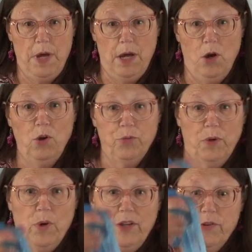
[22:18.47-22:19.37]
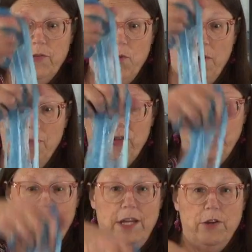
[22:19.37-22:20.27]
hold request form so
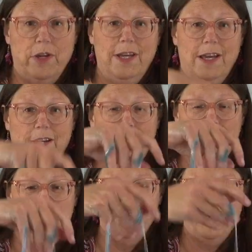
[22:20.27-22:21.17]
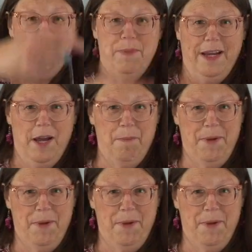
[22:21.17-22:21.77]
that you can get curbside pickup.